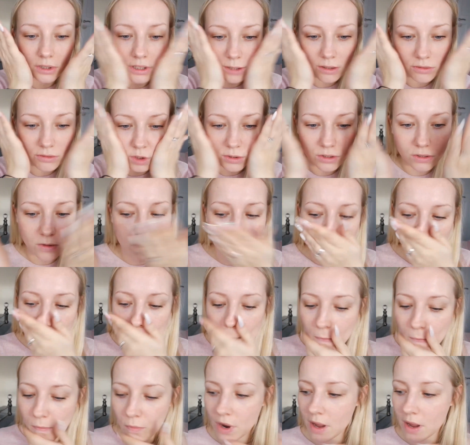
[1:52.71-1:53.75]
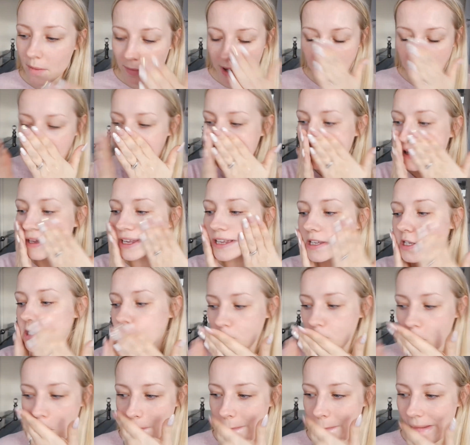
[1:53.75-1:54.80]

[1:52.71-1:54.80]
I have just wet my face,